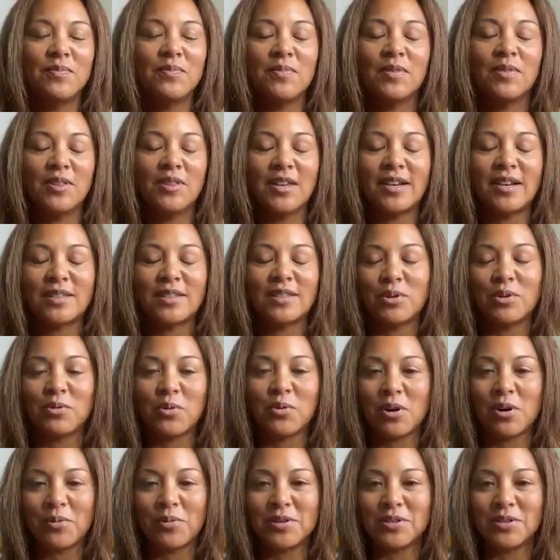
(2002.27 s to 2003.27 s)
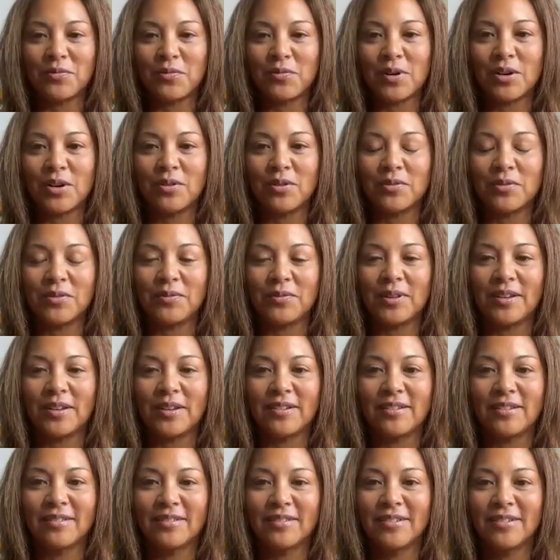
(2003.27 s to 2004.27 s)
that's what we're always afraid of,
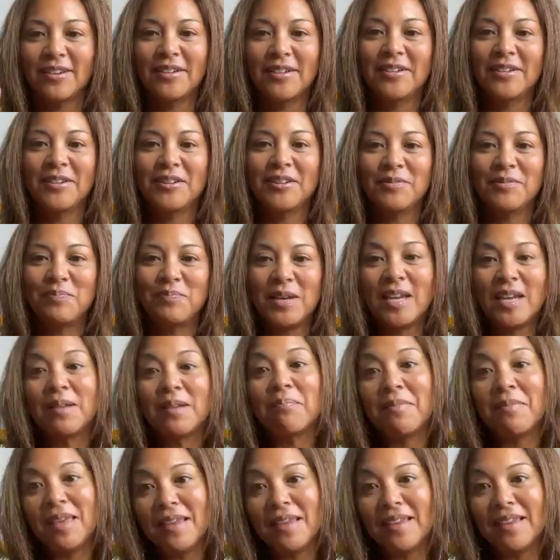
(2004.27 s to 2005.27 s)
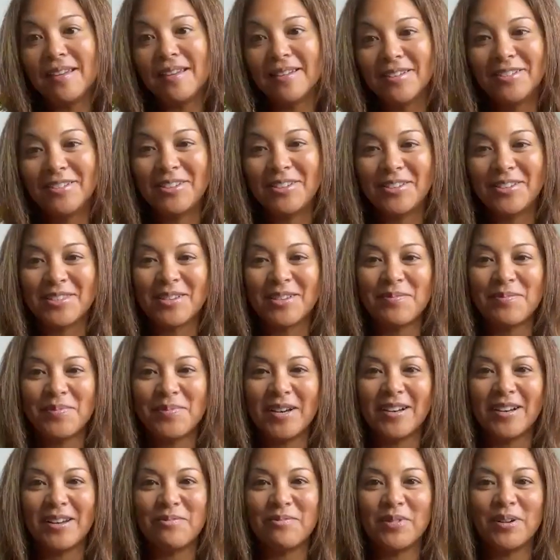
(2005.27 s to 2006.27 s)
like being mean to
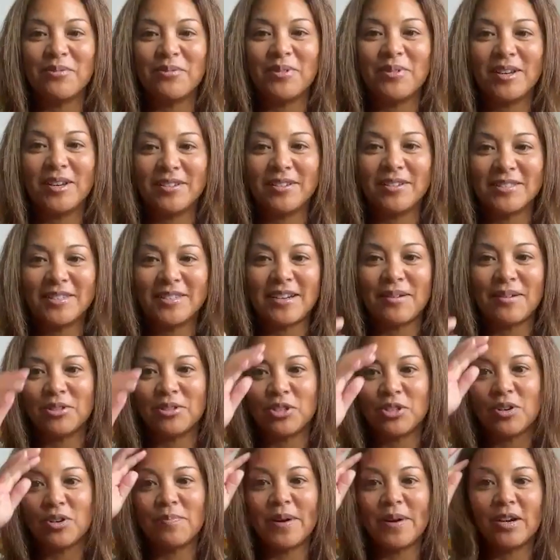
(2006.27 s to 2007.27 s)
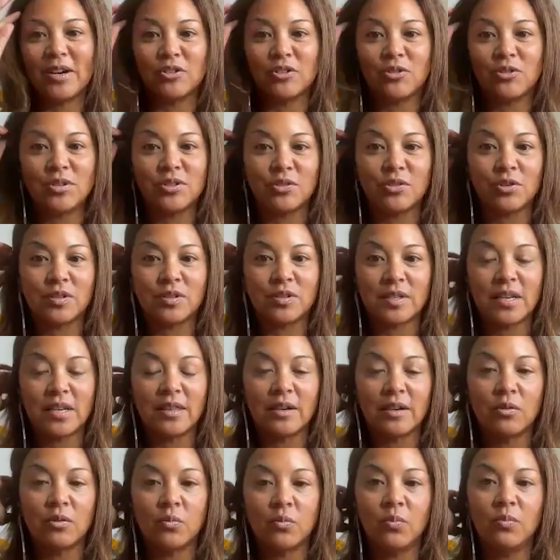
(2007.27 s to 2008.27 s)
somebody when we establish our boundaries or say
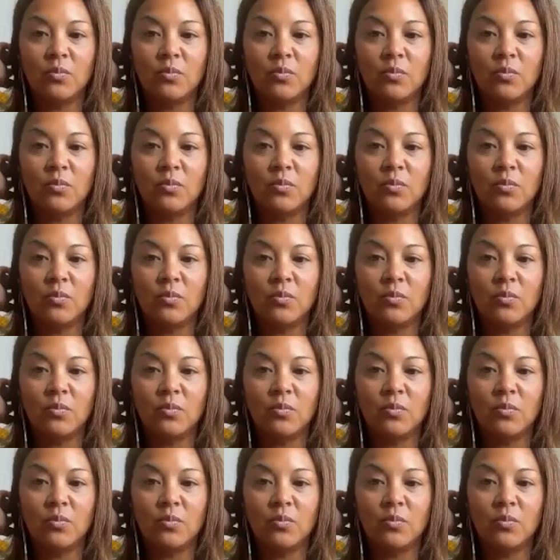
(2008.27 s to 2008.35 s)
that